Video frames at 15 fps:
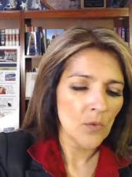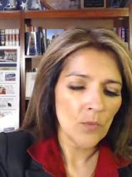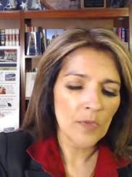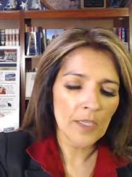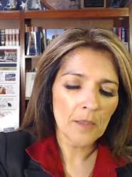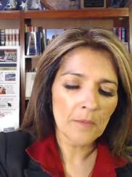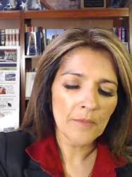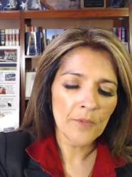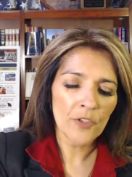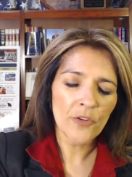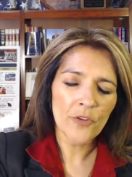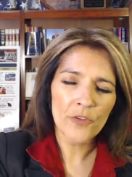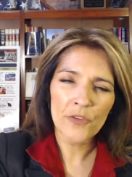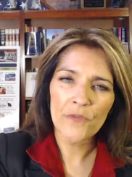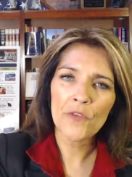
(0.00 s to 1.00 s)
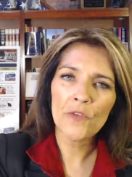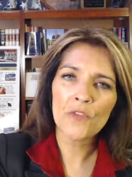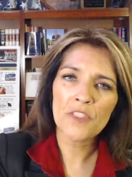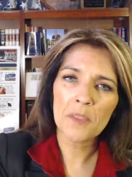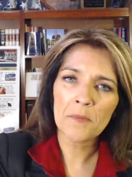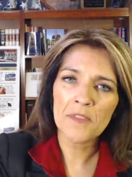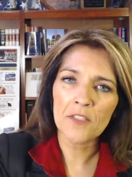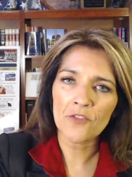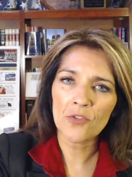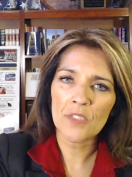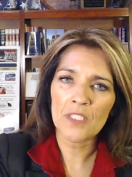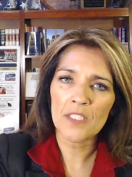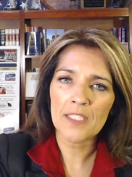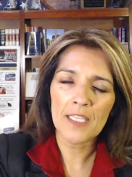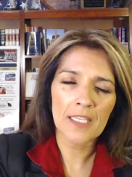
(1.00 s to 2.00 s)
Well, you know, there's a few steps that you
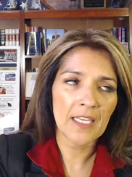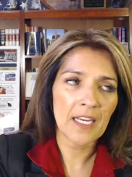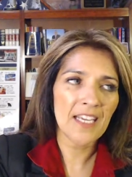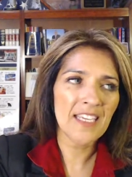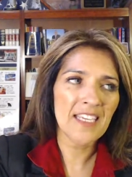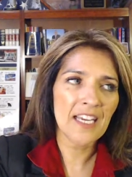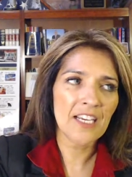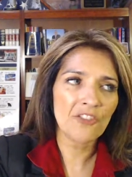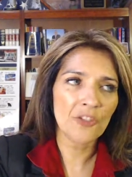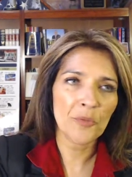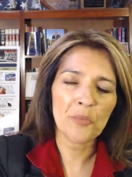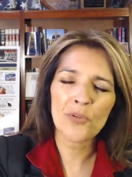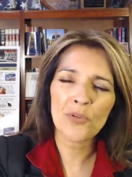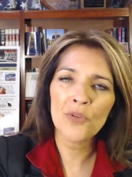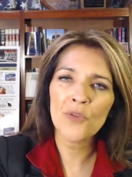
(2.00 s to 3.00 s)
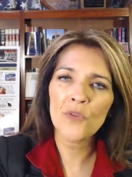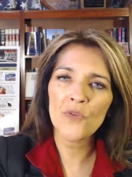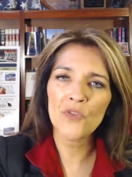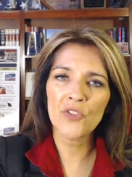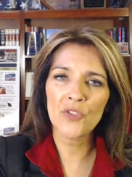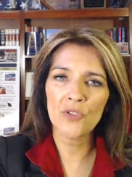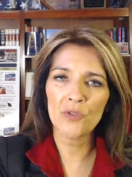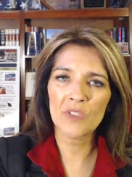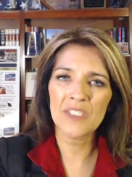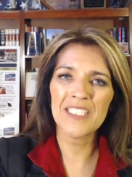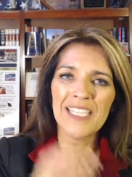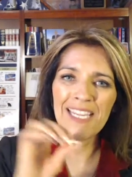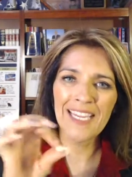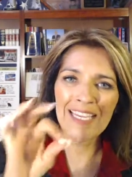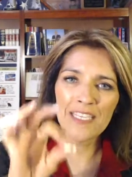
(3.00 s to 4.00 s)
can take, and I can actually prove to you
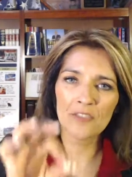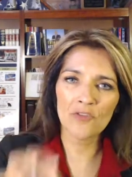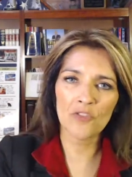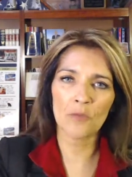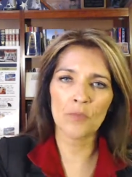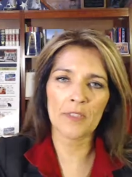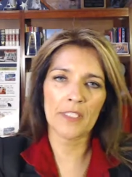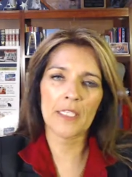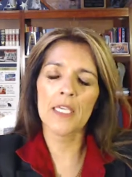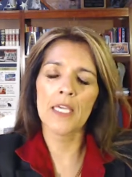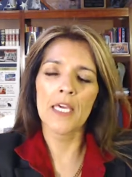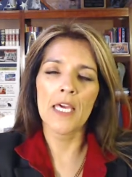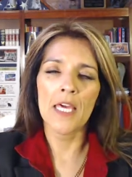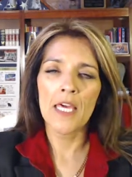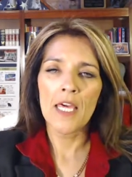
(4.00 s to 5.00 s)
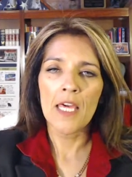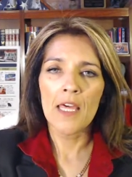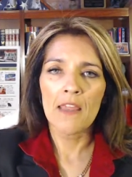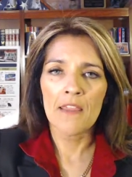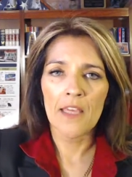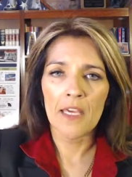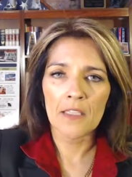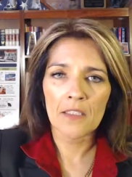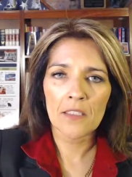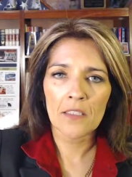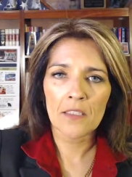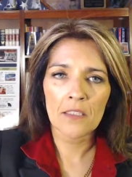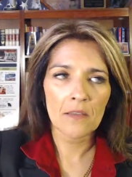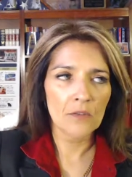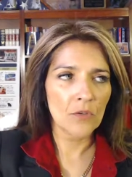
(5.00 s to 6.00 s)
tangibly that
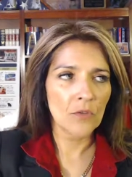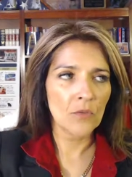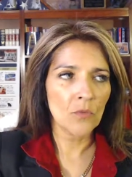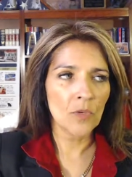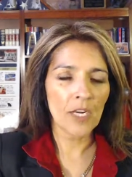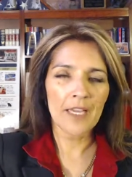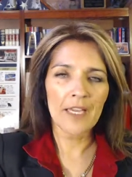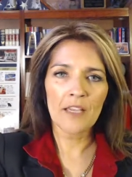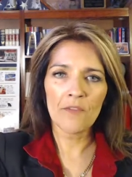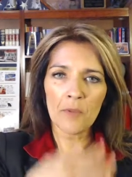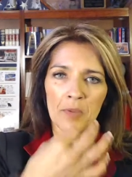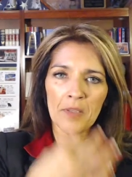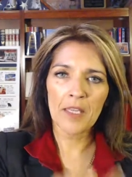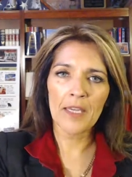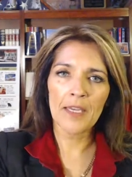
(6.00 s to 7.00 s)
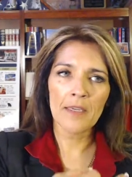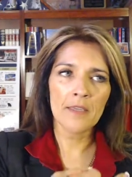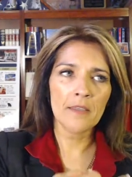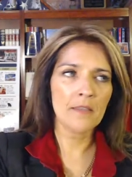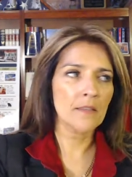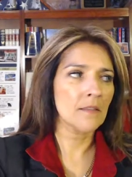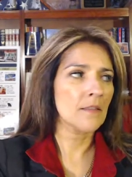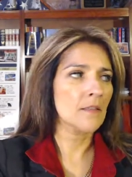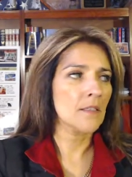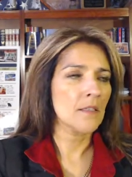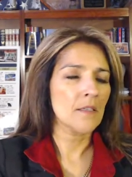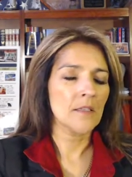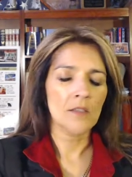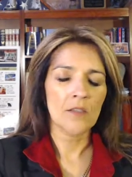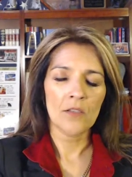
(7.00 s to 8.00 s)
what I have applied
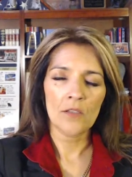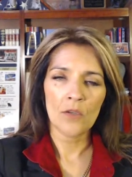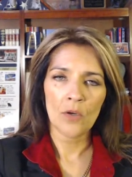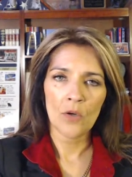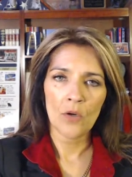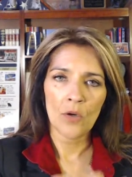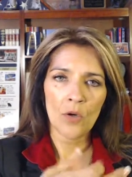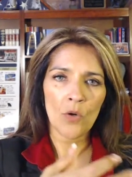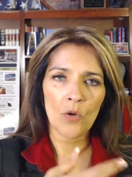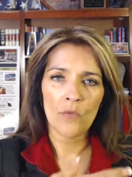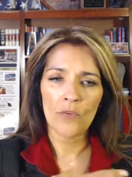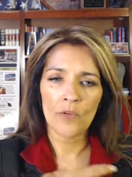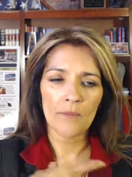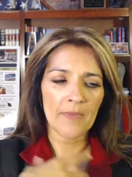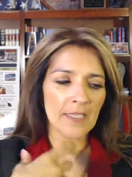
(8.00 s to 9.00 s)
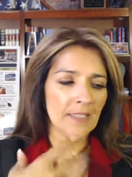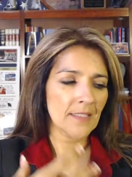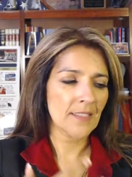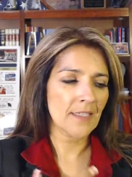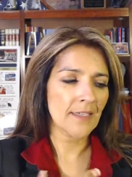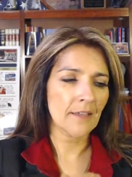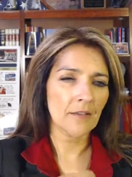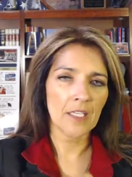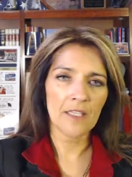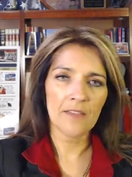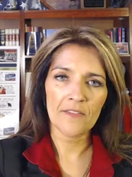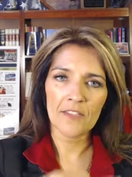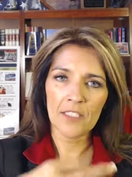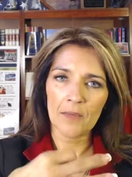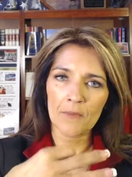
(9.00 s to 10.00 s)
over my entire
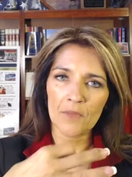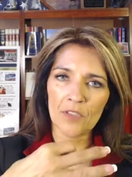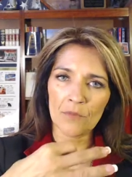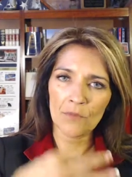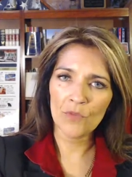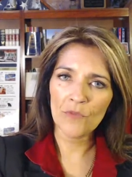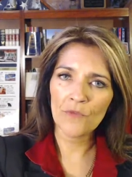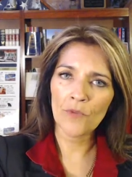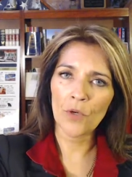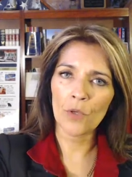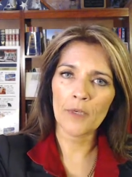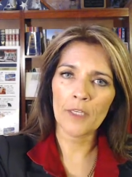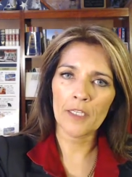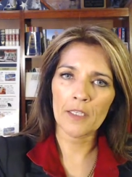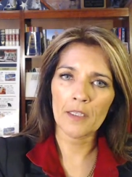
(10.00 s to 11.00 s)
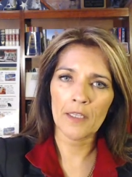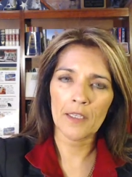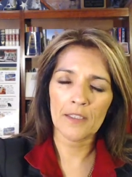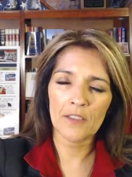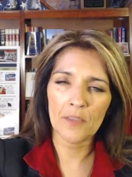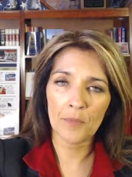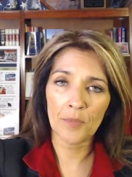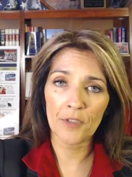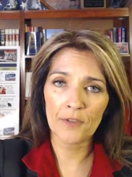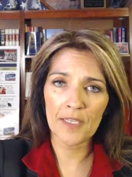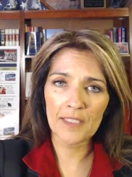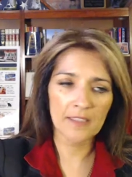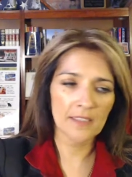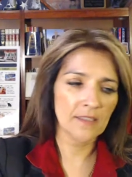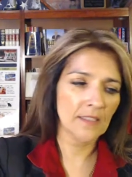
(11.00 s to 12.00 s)
lifetime to move forward and to
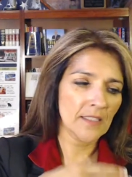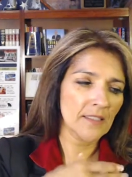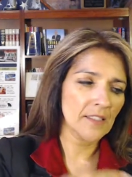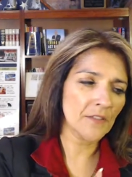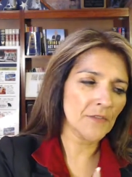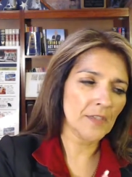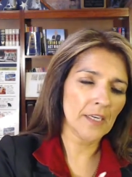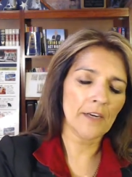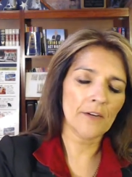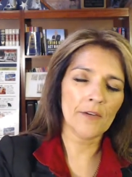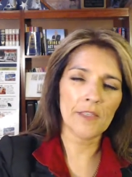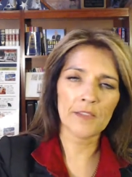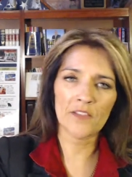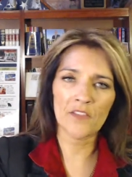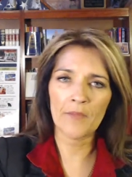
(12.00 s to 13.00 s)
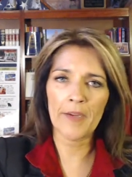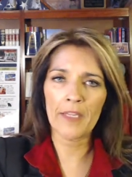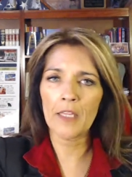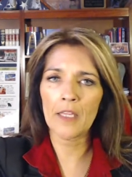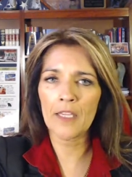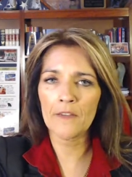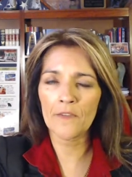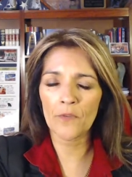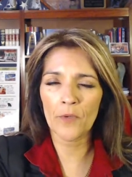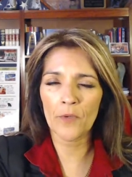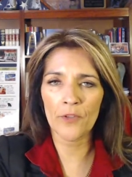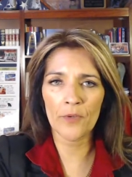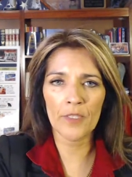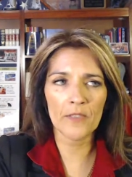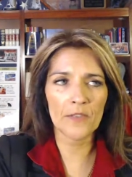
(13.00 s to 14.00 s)
progress in the different areas of my life,
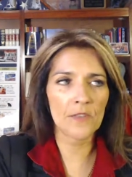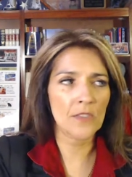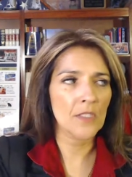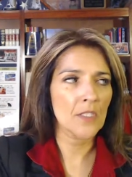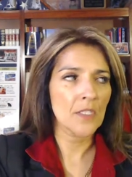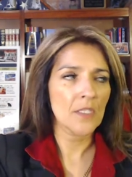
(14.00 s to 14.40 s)
whether it's